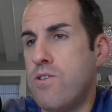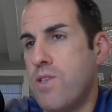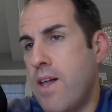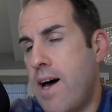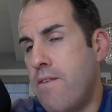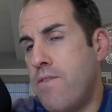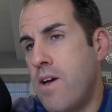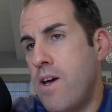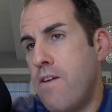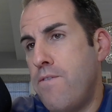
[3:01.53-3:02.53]
there's a lot of
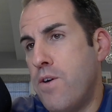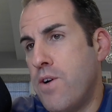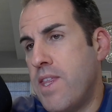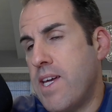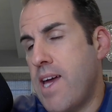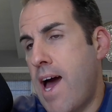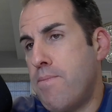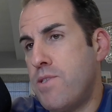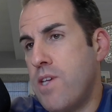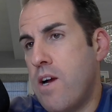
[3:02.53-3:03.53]
filling in the
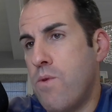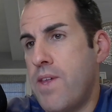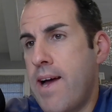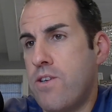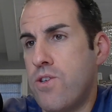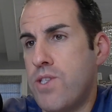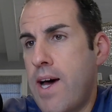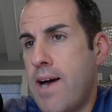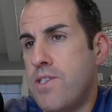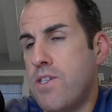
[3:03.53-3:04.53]
gaps there with
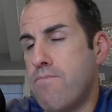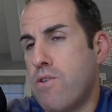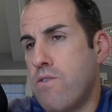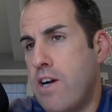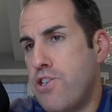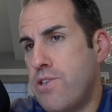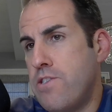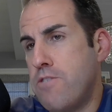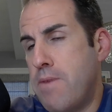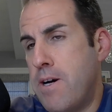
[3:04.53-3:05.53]
exercises and
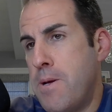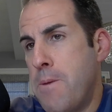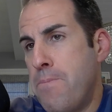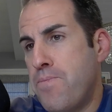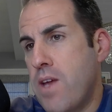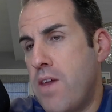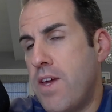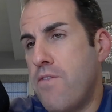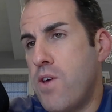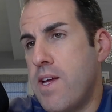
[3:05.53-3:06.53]
progressions, but I
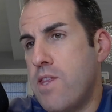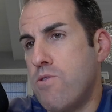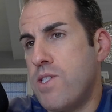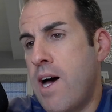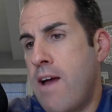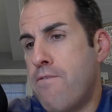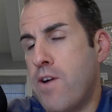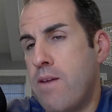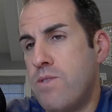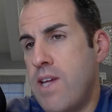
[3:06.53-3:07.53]
think if you can get those time
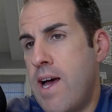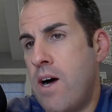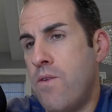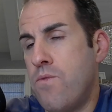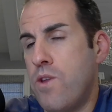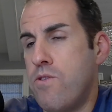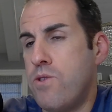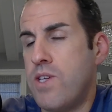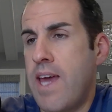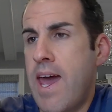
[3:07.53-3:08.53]
frames down, whether you
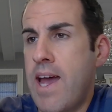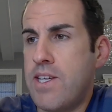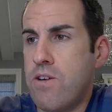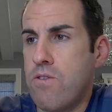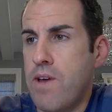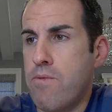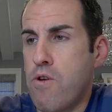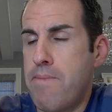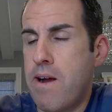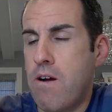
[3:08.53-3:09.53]
see an anterior labral
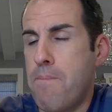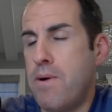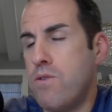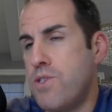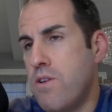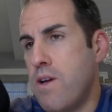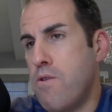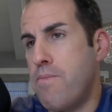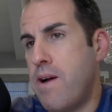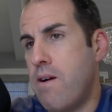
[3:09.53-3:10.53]
repair or posterior
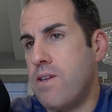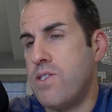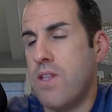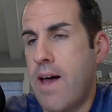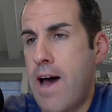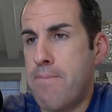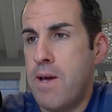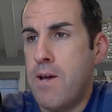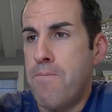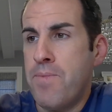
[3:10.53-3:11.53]
labral repair, a slap,
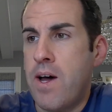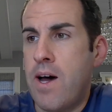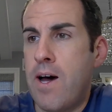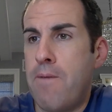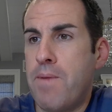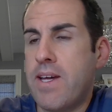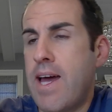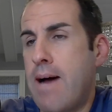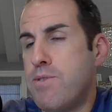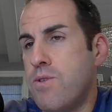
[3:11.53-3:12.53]
a
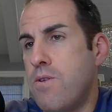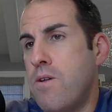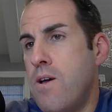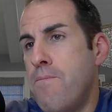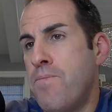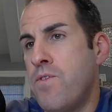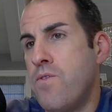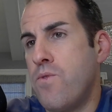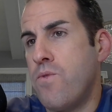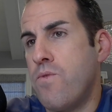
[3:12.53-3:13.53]
capsule,
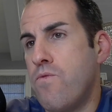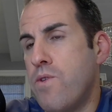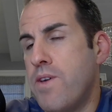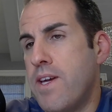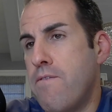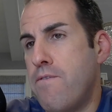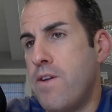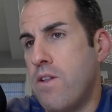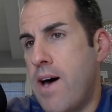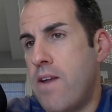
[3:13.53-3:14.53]
you really can
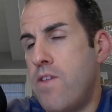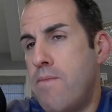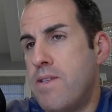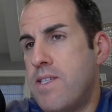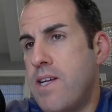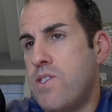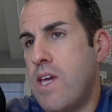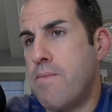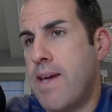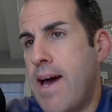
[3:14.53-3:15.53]
fit a lot of them into that
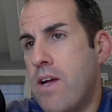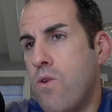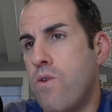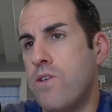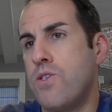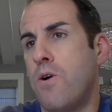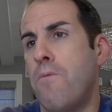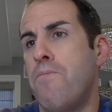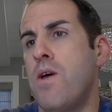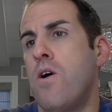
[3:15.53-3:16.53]
same category.
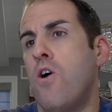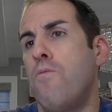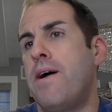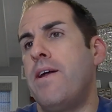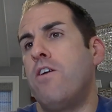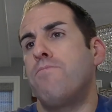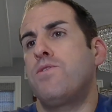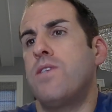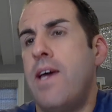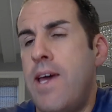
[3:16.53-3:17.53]
So hope that
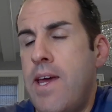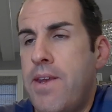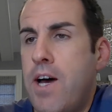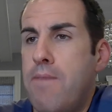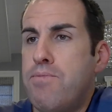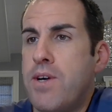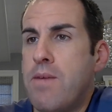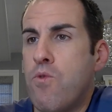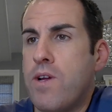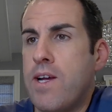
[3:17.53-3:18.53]
helps, and
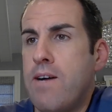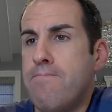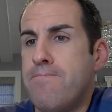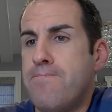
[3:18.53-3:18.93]
plenty more to come.